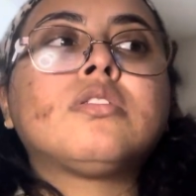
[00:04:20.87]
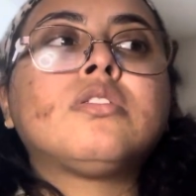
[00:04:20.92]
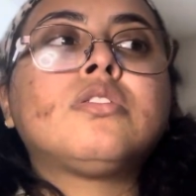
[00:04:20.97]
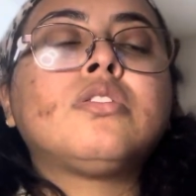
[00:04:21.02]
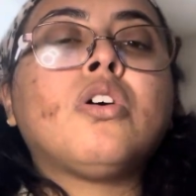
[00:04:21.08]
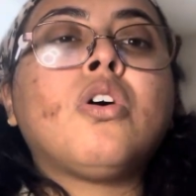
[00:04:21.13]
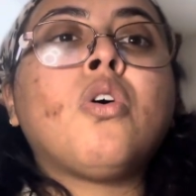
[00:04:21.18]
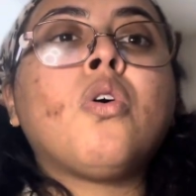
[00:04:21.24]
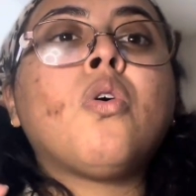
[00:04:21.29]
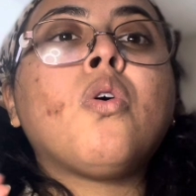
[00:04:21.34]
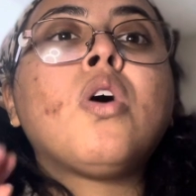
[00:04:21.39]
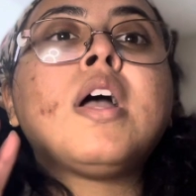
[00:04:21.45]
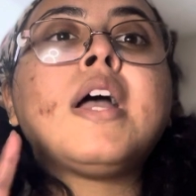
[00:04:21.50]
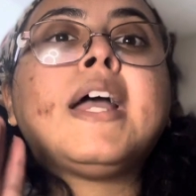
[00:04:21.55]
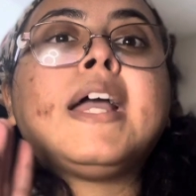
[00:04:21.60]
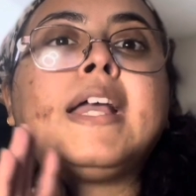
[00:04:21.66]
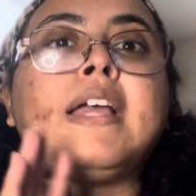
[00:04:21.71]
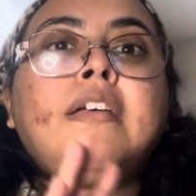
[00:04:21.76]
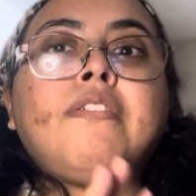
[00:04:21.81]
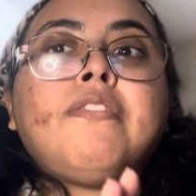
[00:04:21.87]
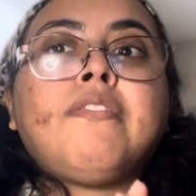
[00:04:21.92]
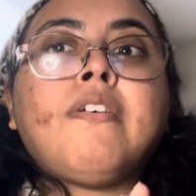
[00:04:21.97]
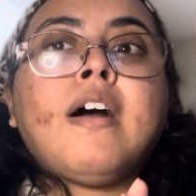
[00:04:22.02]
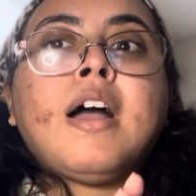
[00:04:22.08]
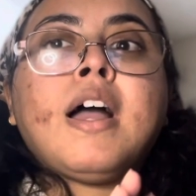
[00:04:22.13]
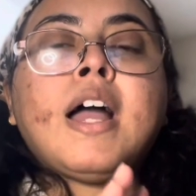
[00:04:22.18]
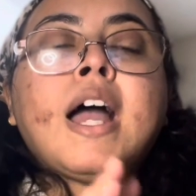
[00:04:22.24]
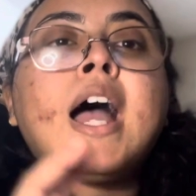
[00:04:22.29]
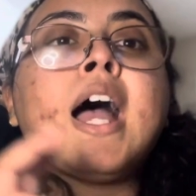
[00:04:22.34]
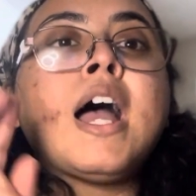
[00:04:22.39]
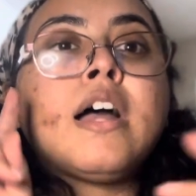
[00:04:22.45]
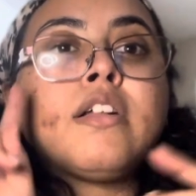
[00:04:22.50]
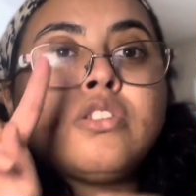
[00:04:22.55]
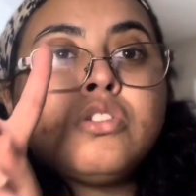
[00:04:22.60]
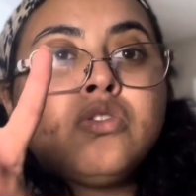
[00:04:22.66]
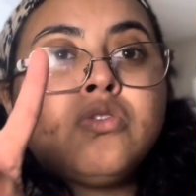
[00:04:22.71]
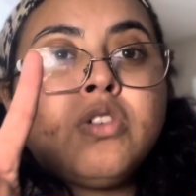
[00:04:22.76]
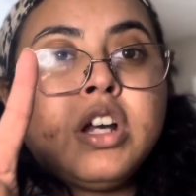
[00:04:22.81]
so if I I have
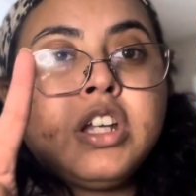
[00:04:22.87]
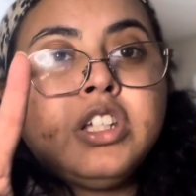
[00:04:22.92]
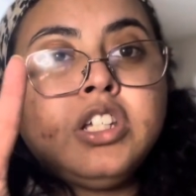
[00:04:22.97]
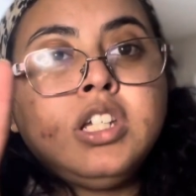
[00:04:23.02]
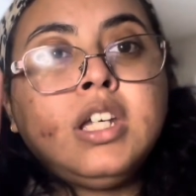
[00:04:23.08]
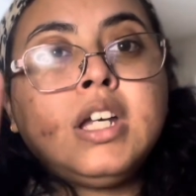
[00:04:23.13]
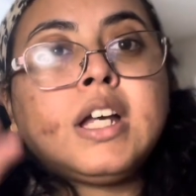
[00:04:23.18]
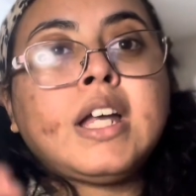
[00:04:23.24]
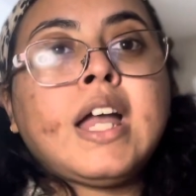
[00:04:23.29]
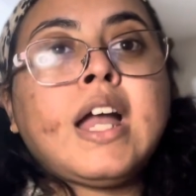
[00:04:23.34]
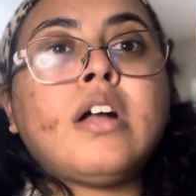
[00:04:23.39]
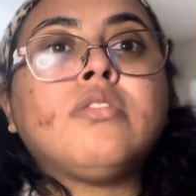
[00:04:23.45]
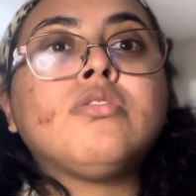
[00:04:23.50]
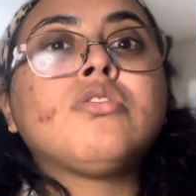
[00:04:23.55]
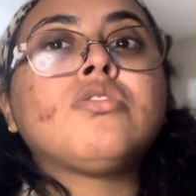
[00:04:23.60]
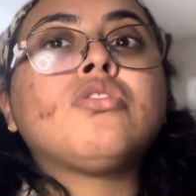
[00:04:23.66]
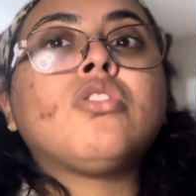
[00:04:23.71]
two IG accounts.